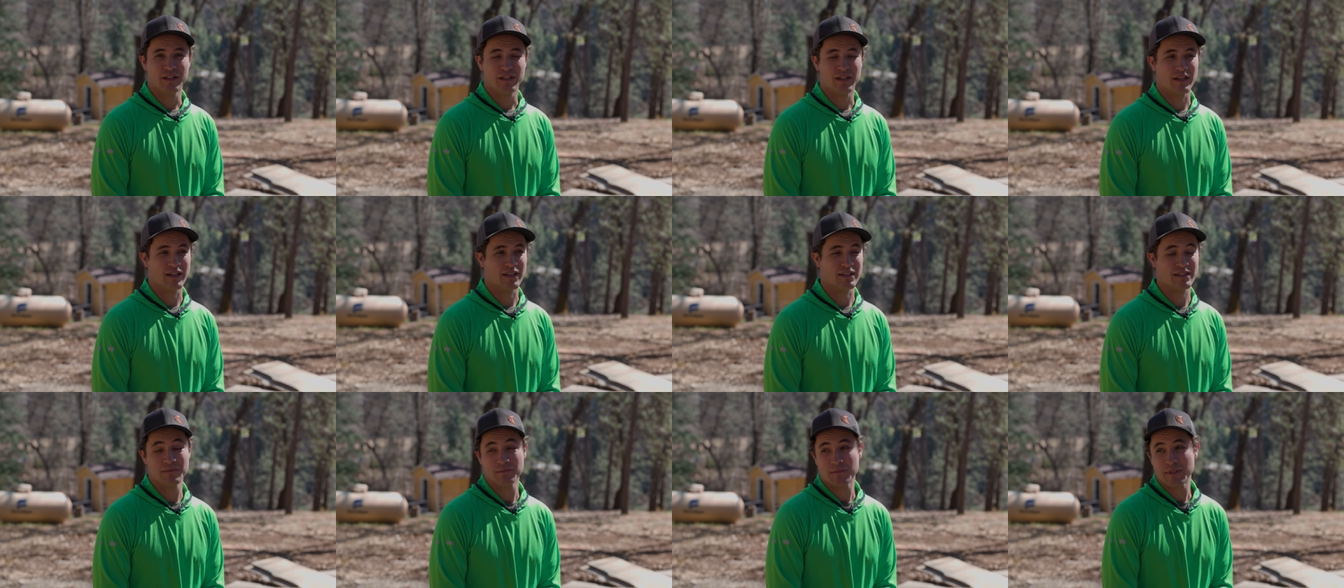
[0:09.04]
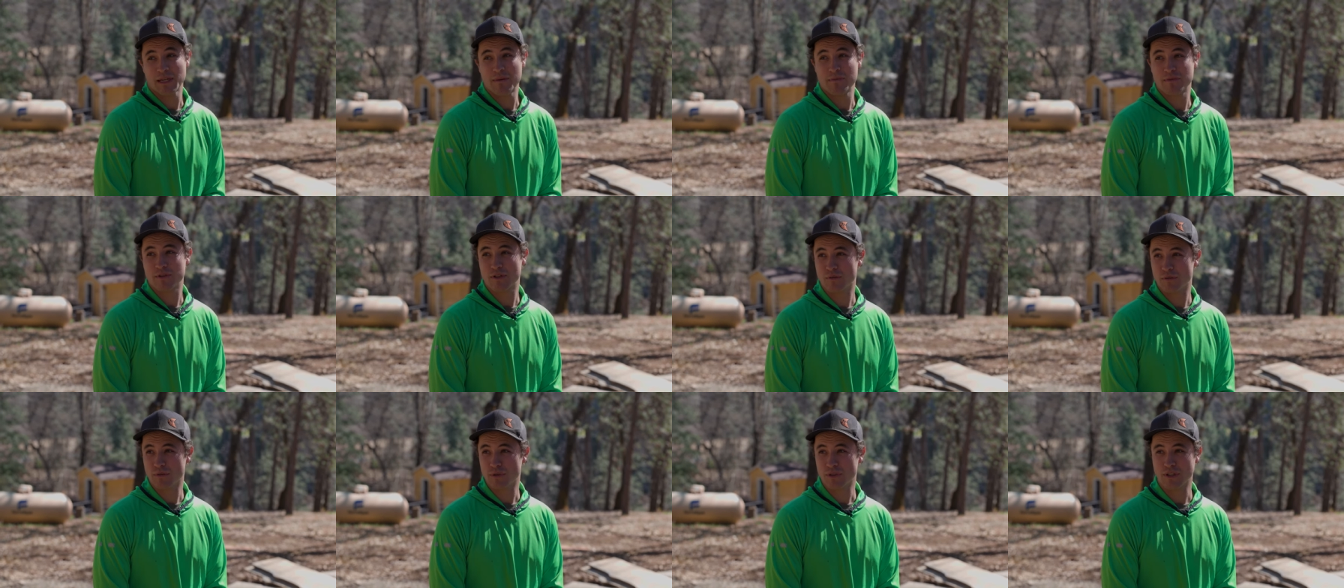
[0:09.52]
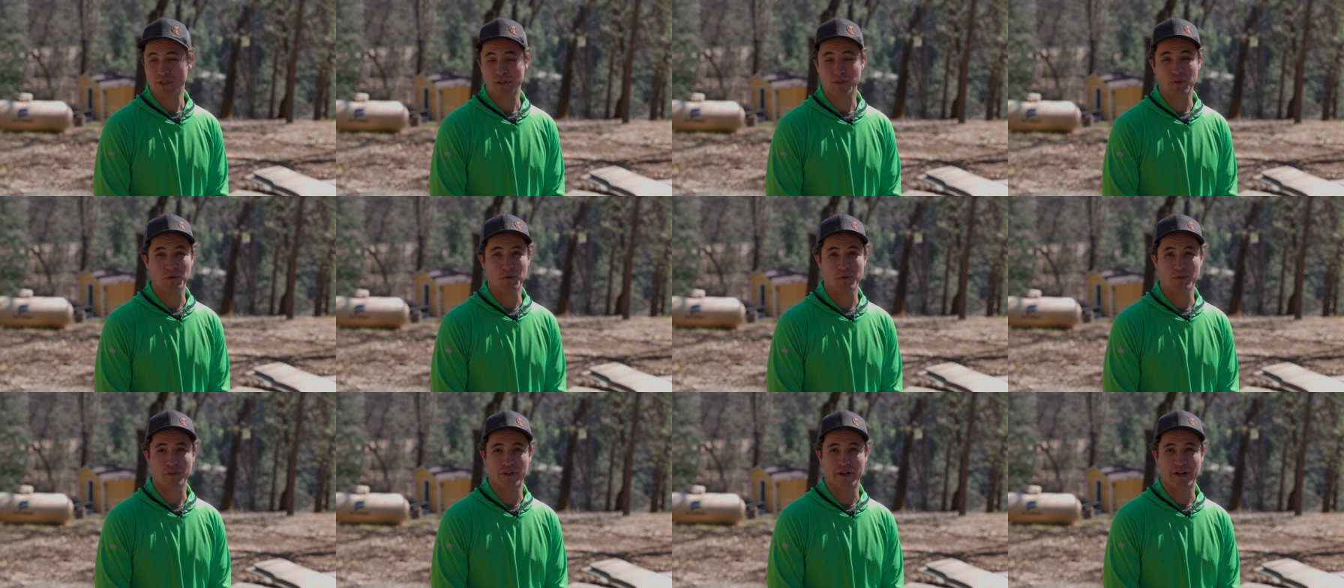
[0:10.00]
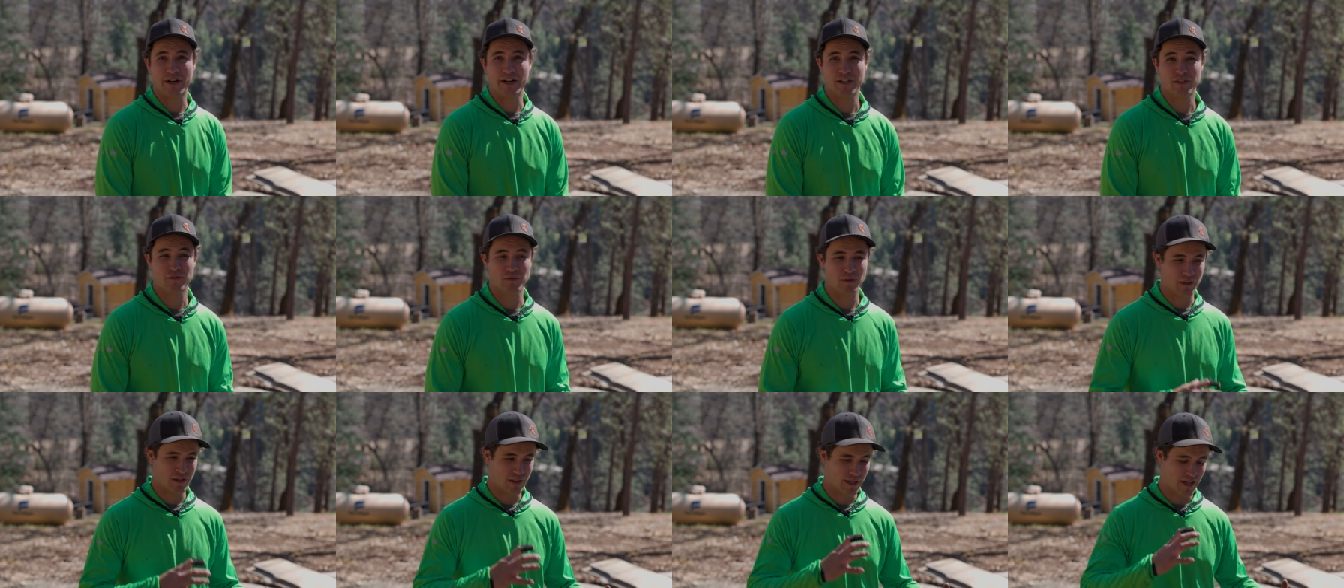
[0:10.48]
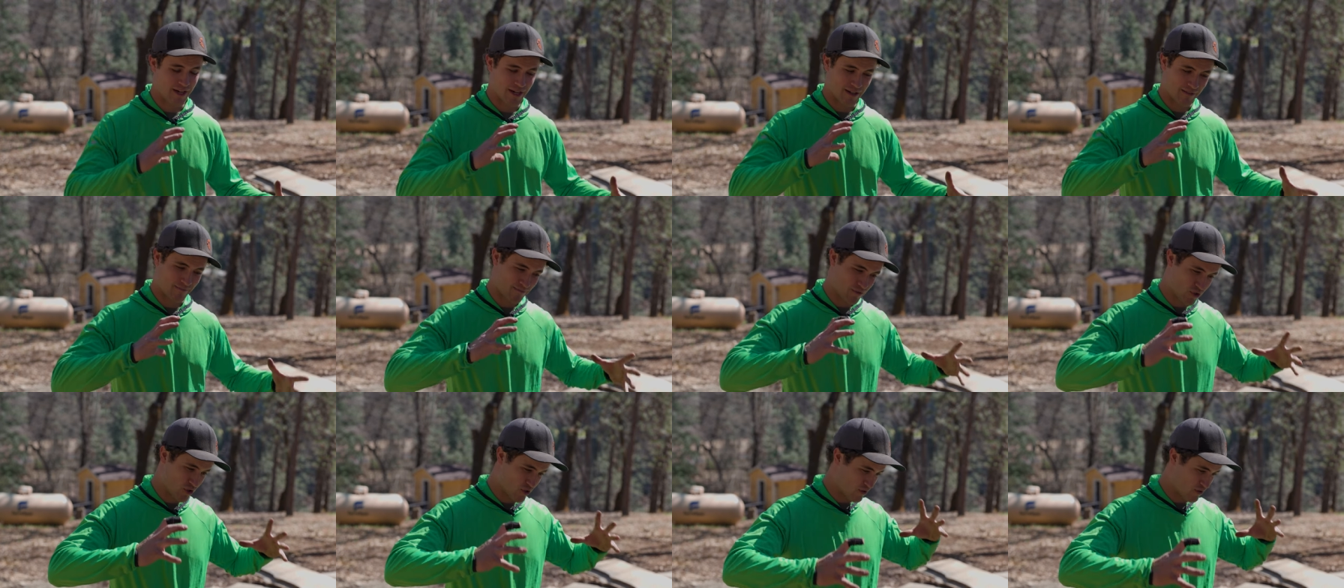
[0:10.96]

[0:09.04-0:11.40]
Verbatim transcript: Uh, sometimes they're really cool logs with a lot of